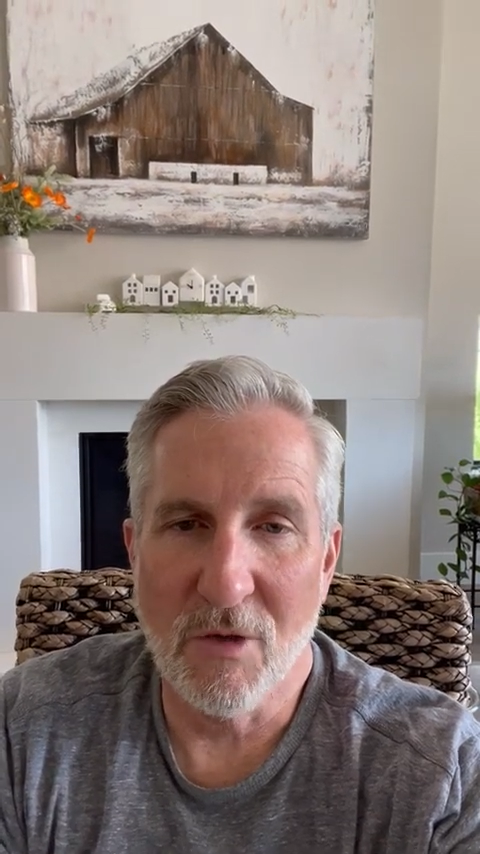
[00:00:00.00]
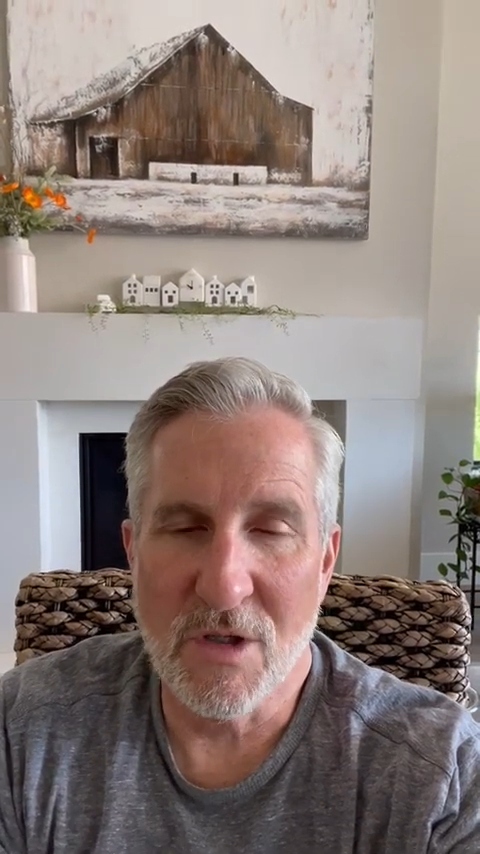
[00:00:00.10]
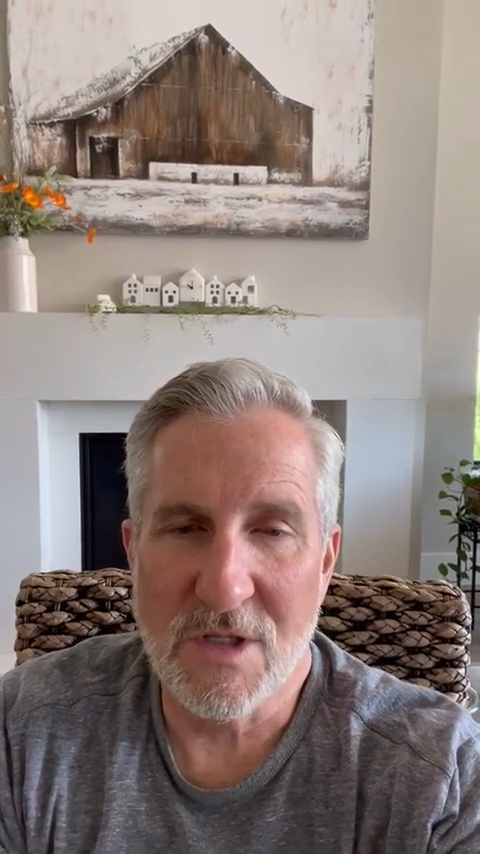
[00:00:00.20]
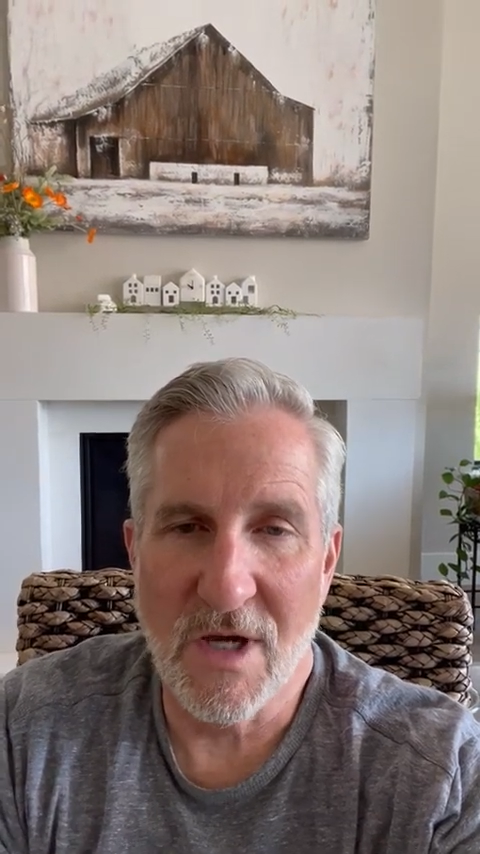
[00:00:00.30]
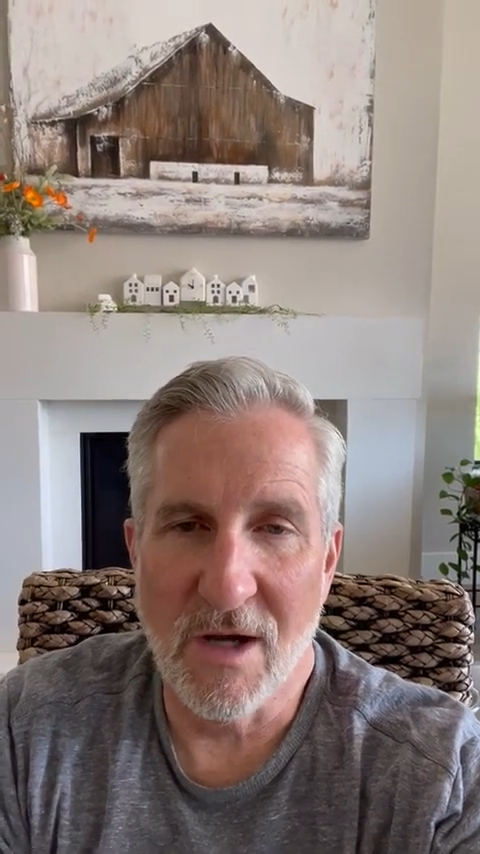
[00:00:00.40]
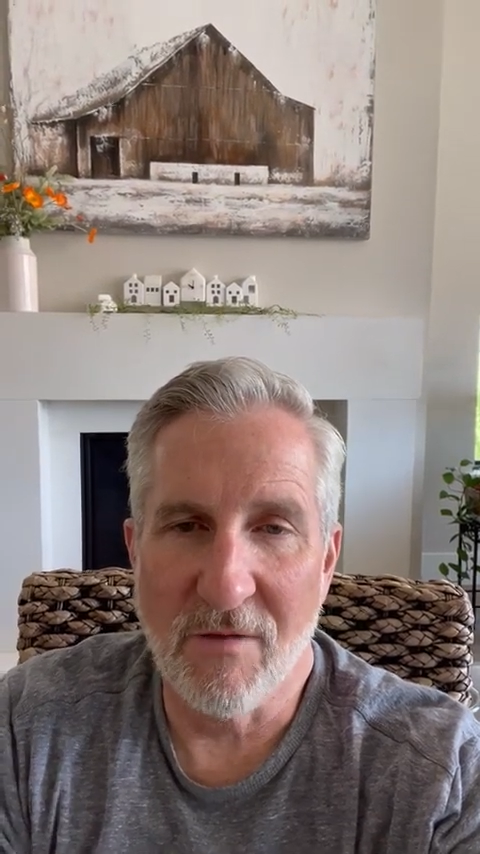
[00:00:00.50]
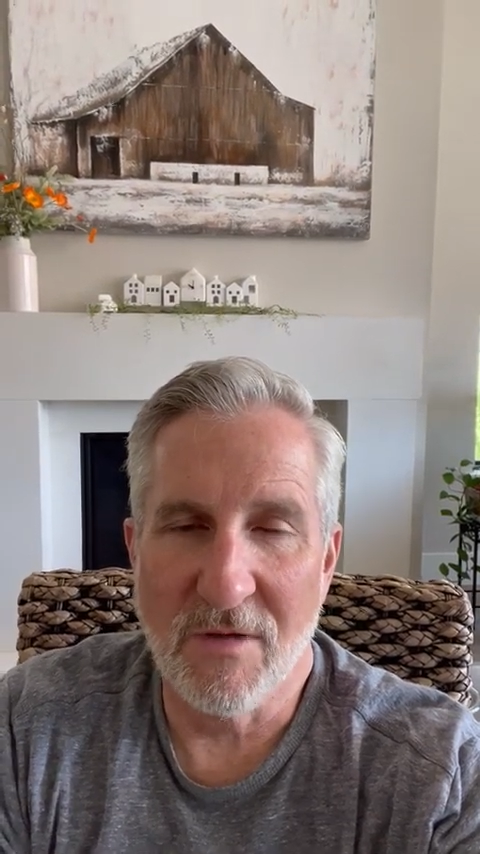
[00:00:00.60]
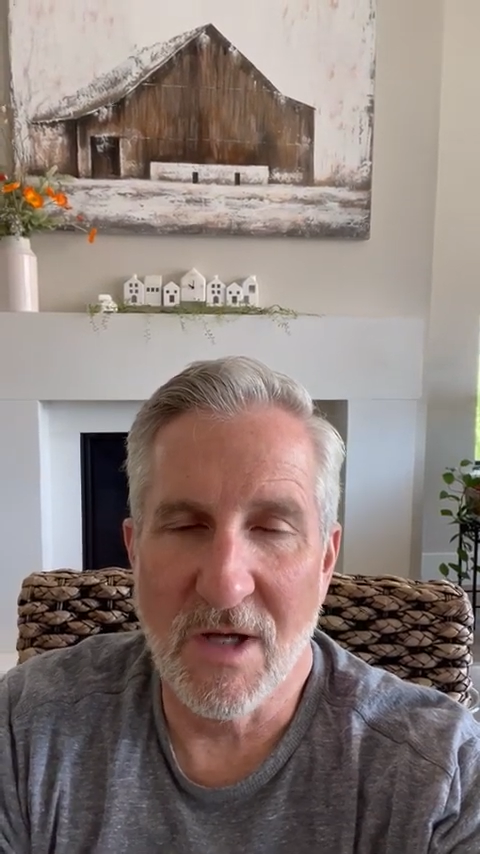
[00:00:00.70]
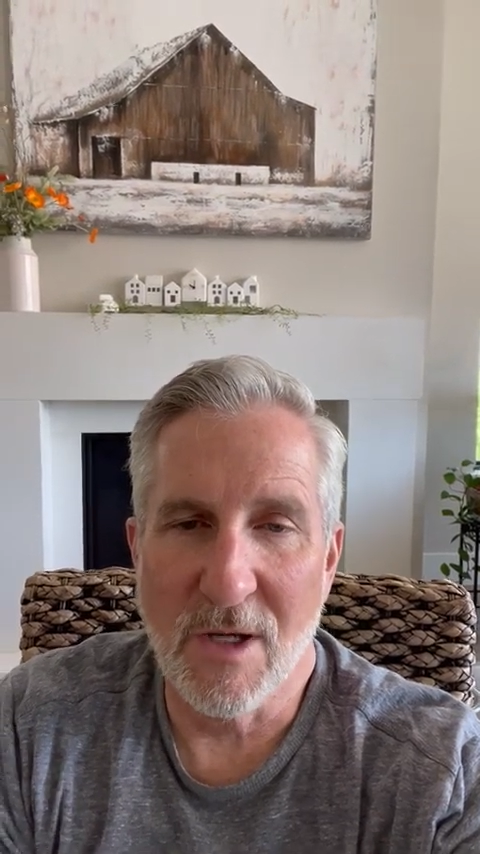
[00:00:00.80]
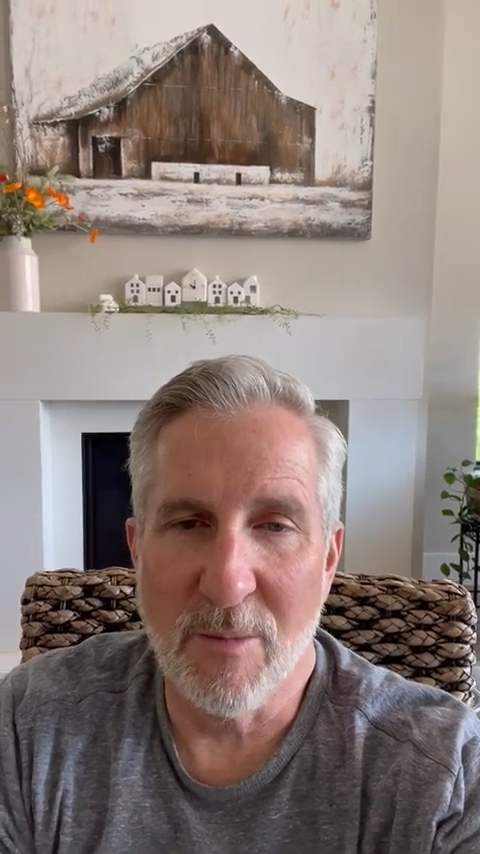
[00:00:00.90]
or just out of
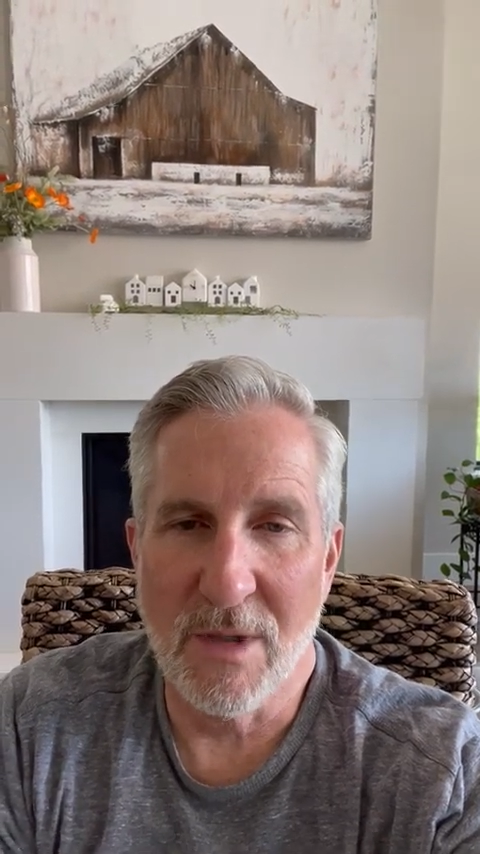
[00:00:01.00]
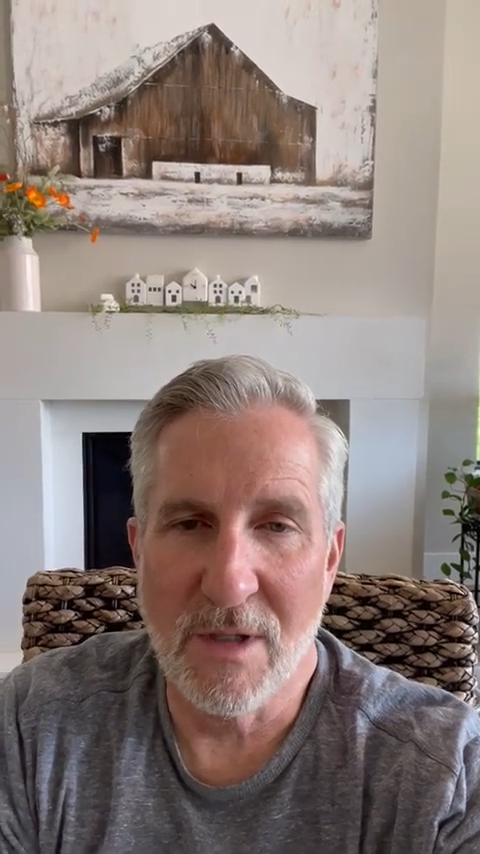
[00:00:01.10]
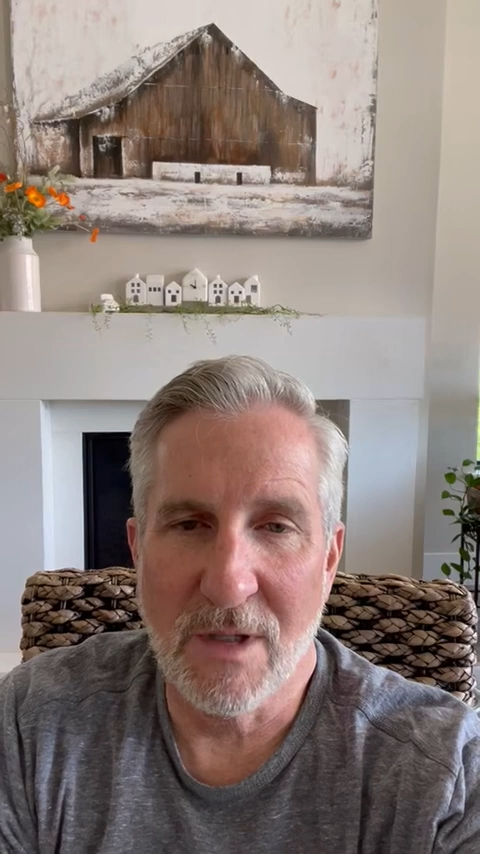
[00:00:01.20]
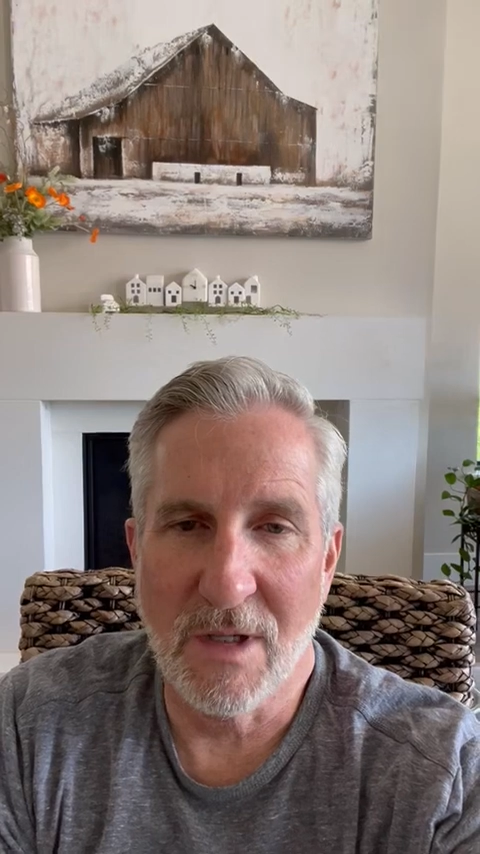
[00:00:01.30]
date a bit.